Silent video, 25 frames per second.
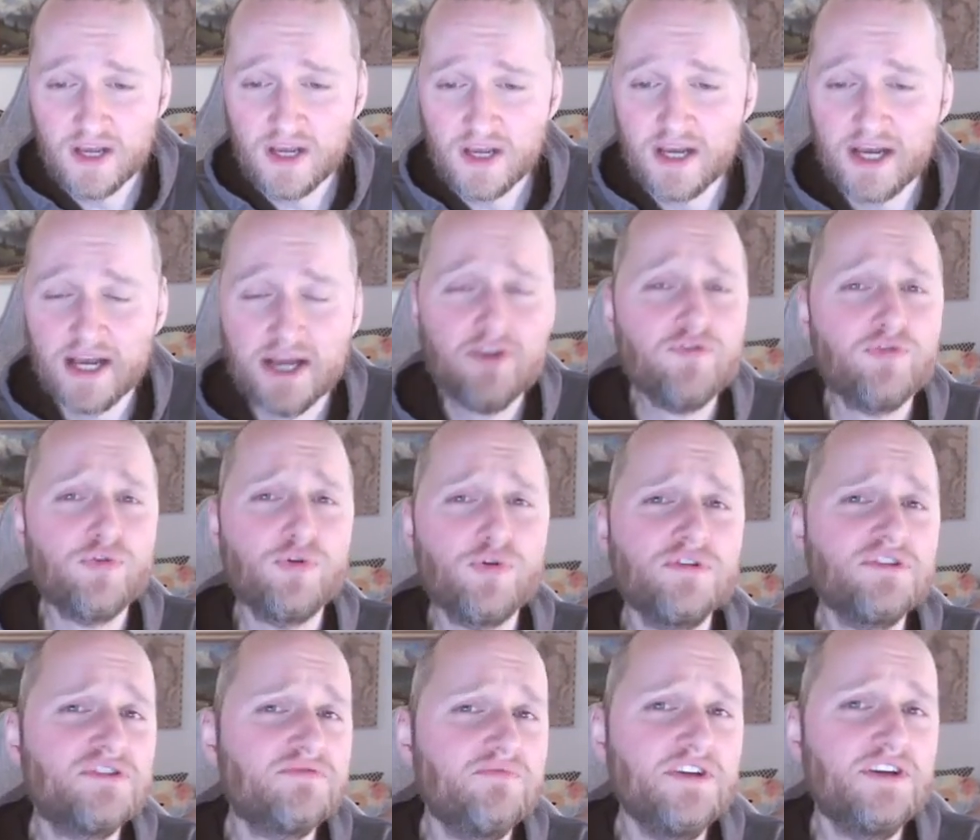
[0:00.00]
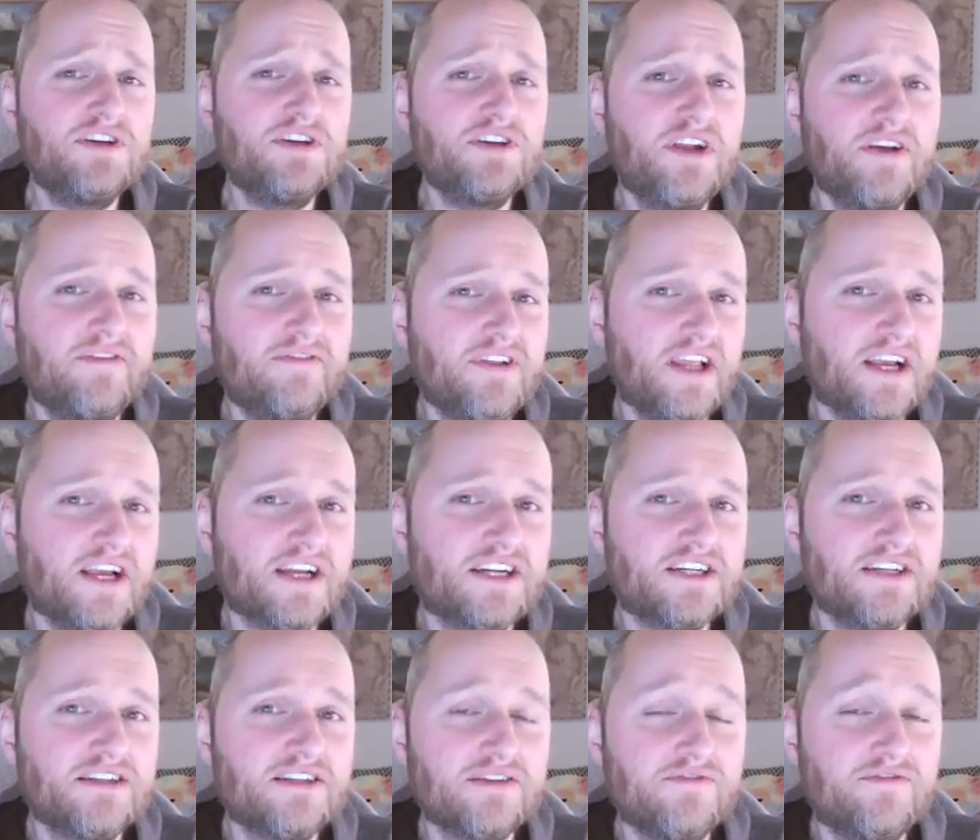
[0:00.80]
And of course, we could have
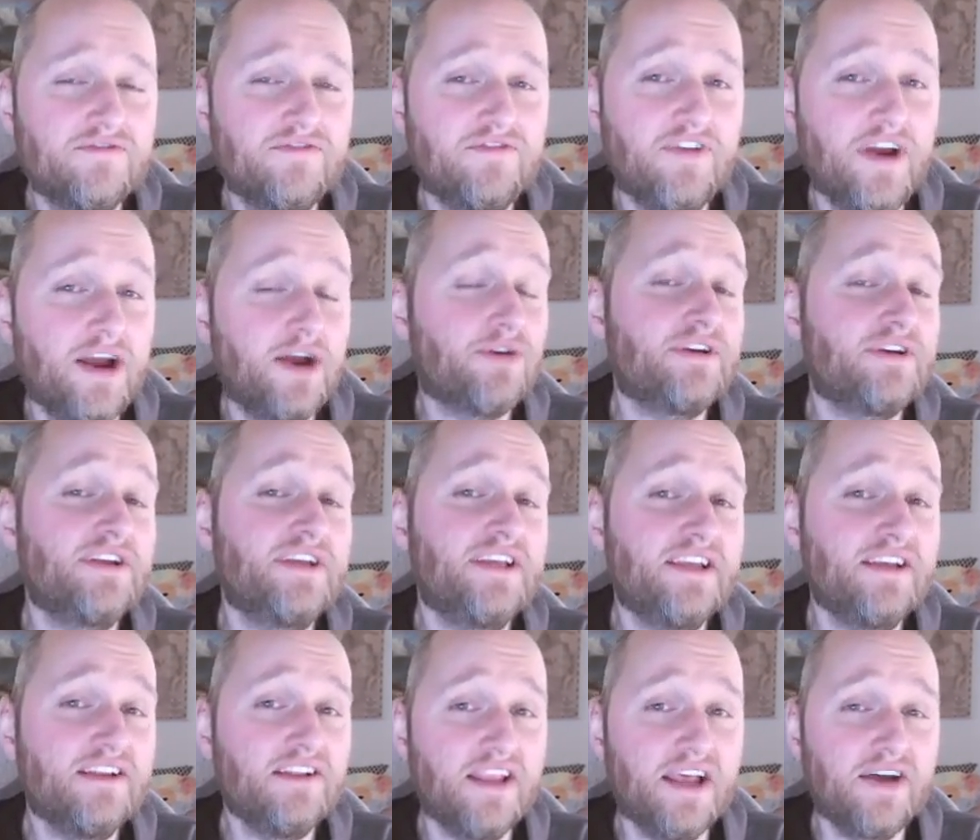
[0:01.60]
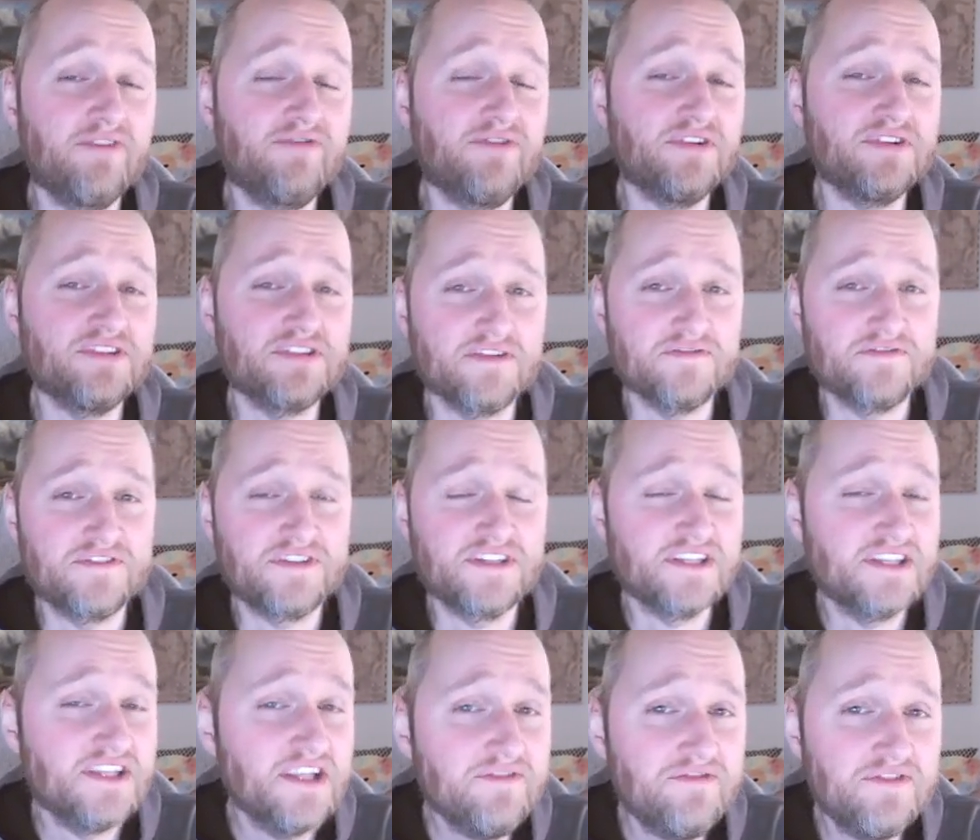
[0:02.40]
elections of varying levels of
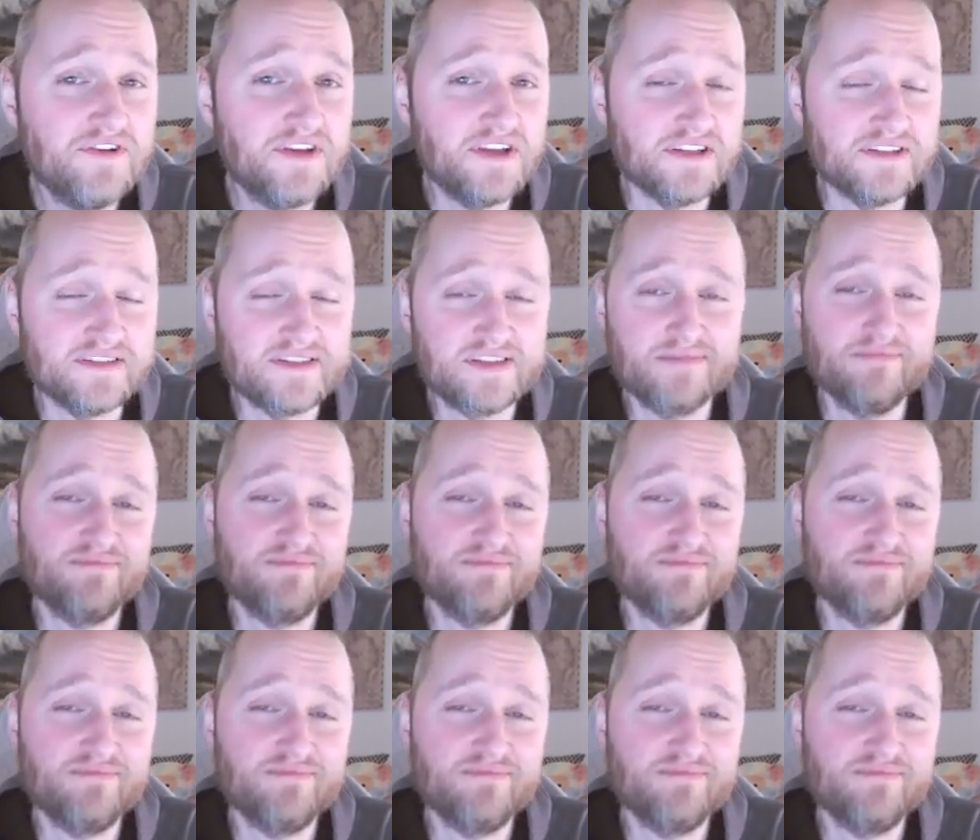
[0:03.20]
significance.